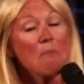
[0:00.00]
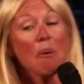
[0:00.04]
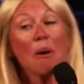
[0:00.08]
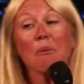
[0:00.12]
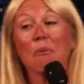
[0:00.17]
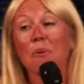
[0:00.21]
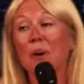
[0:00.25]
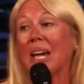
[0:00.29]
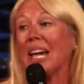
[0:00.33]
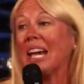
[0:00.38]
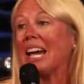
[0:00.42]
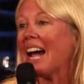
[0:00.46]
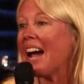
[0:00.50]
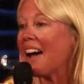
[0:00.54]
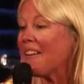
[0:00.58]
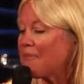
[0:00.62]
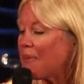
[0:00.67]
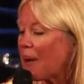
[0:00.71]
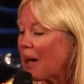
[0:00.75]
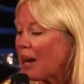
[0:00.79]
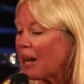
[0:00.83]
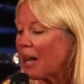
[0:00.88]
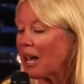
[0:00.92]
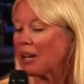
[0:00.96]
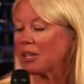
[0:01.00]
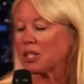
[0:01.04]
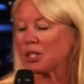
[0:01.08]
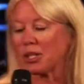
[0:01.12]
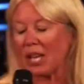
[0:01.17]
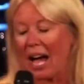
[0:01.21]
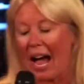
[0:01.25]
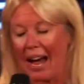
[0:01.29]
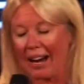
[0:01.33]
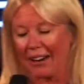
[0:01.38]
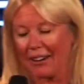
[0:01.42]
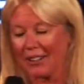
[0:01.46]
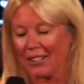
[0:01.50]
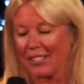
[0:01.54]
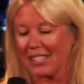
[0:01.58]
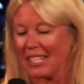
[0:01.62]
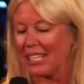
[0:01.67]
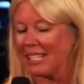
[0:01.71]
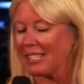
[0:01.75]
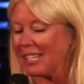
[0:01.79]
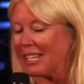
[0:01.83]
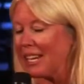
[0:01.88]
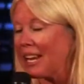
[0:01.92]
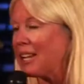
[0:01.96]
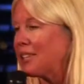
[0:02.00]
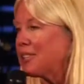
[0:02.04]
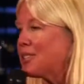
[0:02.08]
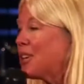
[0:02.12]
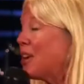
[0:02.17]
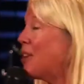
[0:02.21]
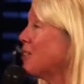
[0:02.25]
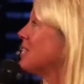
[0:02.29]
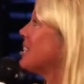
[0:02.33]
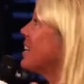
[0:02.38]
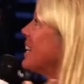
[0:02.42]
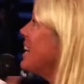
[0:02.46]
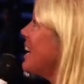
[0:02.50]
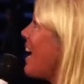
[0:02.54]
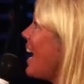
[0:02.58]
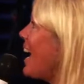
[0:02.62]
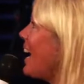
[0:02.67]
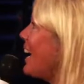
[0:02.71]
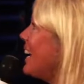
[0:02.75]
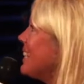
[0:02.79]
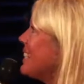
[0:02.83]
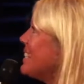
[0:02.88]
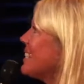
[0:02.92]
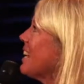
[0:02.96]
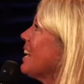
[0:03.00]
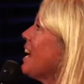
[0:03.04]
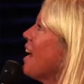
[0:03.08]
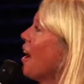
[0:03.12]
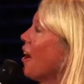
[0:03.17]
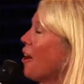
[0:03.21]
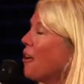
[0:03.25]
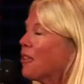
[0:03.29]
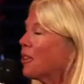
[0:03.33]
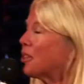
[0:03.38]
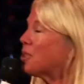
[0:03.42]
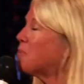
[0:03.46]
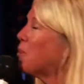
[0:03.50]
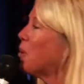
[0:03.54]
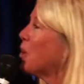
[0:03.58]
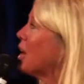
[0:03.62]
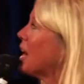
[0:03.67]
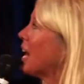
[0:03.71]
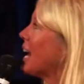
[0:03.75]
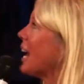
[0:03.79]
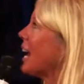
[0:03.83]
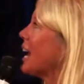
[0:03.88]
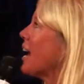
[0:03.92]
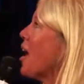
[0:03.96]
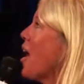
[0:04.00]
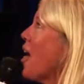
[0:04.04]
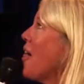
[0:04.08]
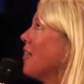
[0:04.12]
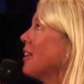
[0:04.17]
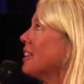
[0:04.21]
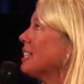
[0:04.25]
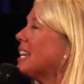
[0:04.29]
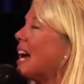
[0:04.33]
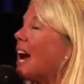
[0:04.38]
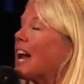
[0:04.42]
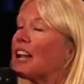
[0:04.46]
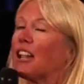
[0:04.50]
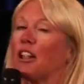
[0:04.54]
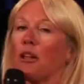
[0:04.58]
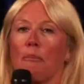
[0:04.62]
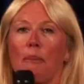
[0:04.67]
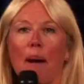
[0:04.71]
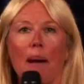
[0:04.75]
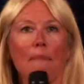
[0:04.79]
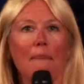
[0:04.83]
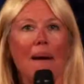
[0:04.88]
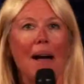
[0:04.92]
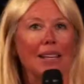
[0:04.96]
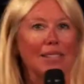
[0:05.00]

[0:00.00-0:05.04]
But we have been in soccer season, and so tonight, or this morning, the title of my